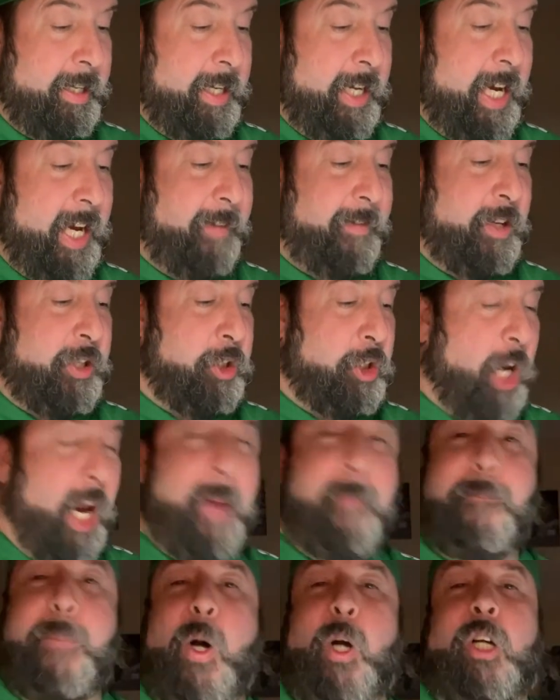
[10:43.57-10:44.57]
Even
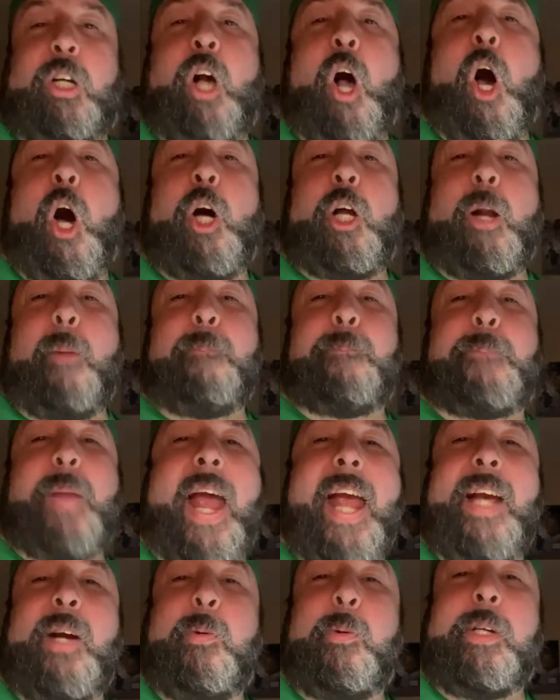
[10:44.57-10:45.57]
Jay Book calling them
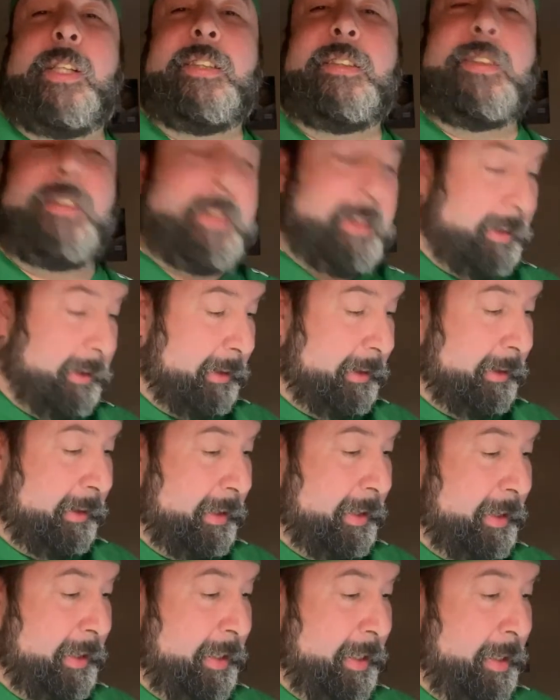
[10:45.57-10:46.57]
Penguins,
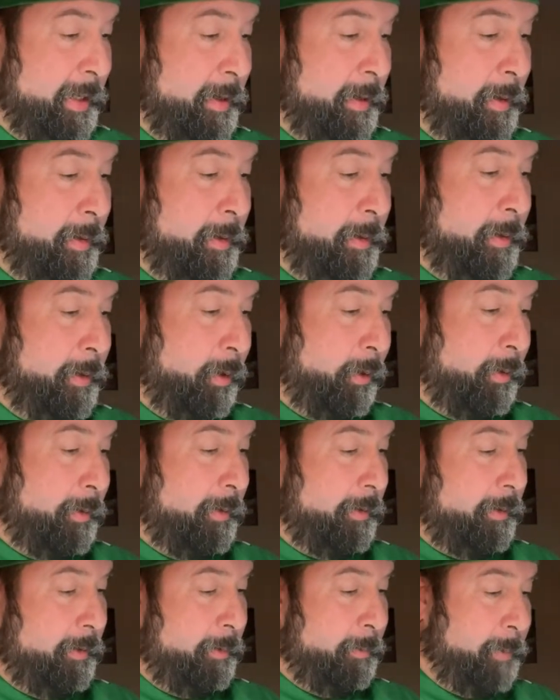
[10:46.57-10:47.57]

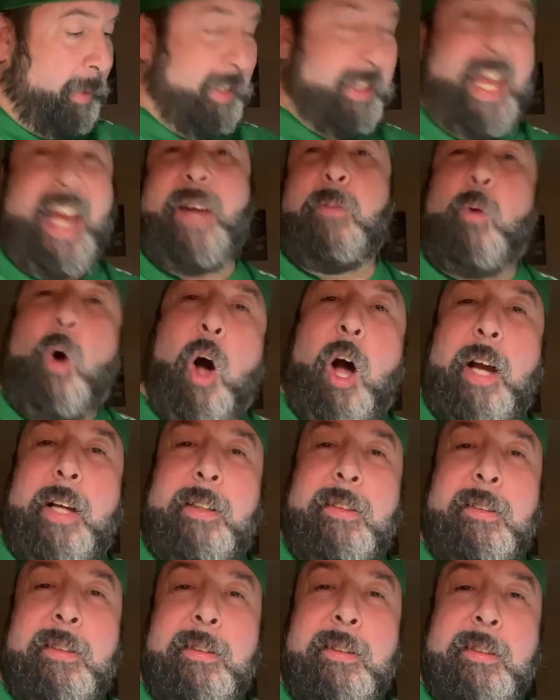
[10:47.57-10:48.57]
but they
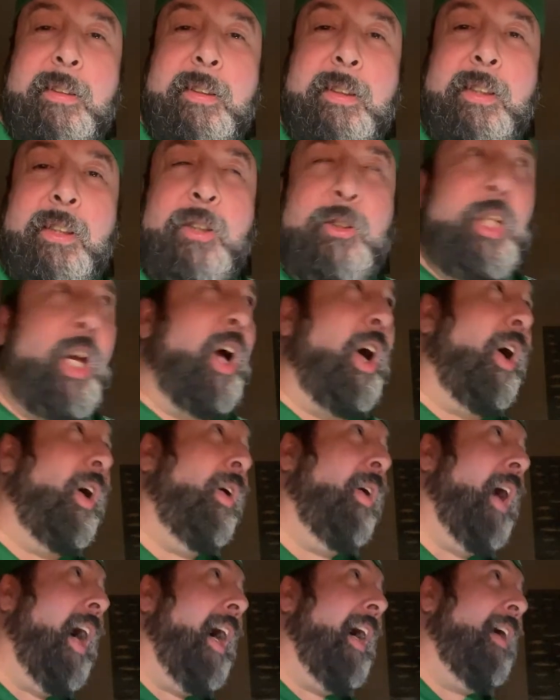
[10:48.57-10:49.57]
won.
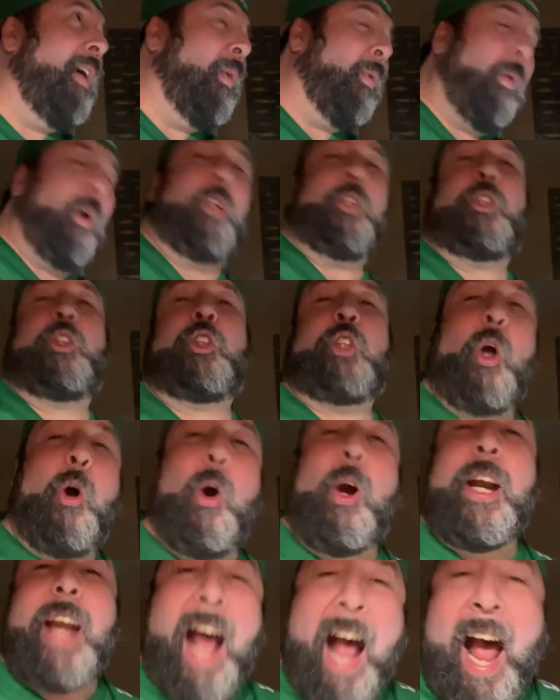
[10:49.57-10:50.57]
So we're
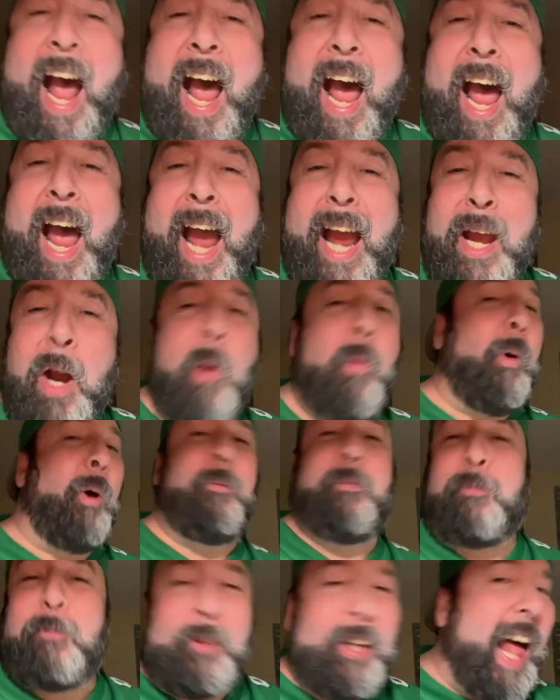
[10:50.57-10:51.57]
soaring high. We're
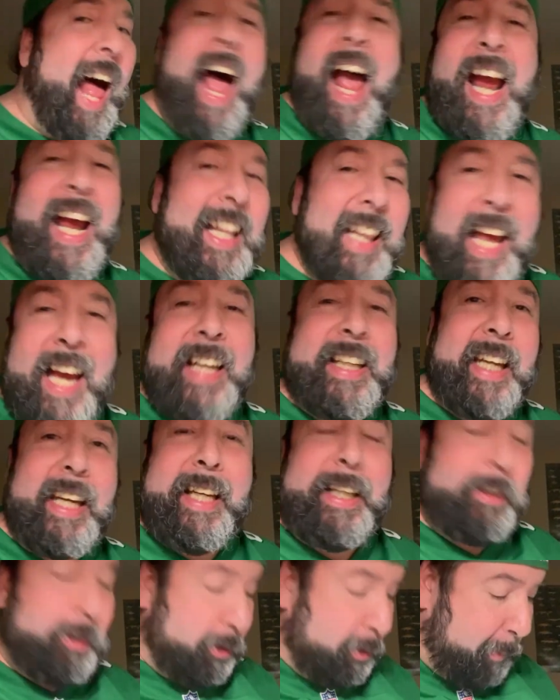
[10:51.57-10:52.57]
flying like
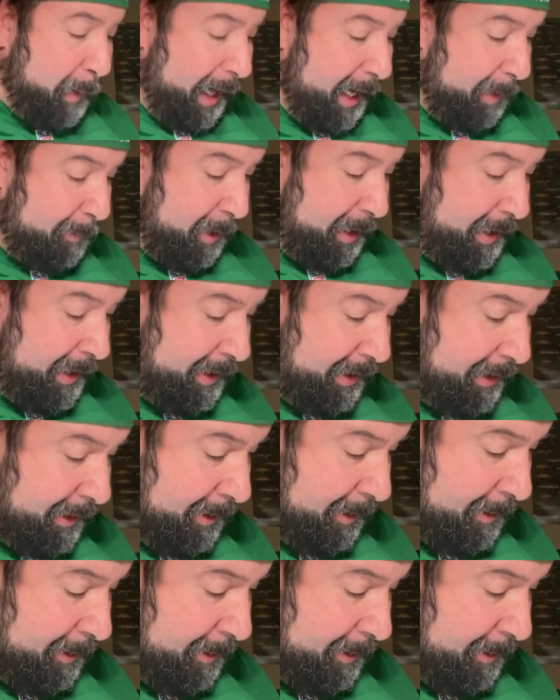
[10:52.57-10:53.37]
eagles, baby.